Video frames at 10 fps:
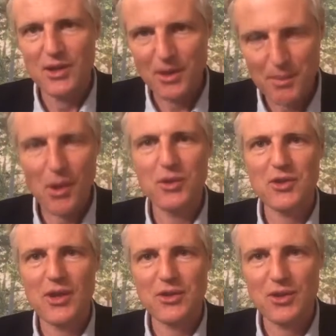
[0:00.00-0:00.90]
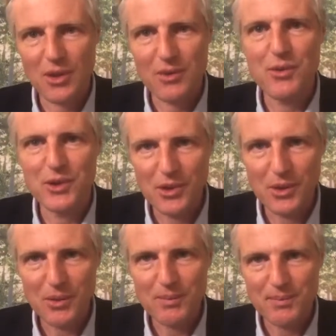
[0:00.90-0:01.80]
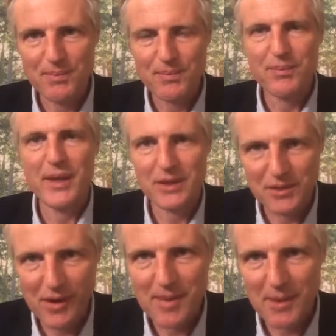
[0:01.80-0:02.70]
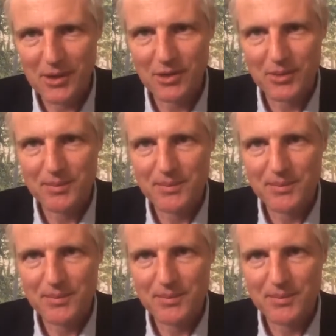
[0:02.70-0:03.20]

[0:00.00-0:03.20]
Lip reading: the process of renewal. Thank you very much.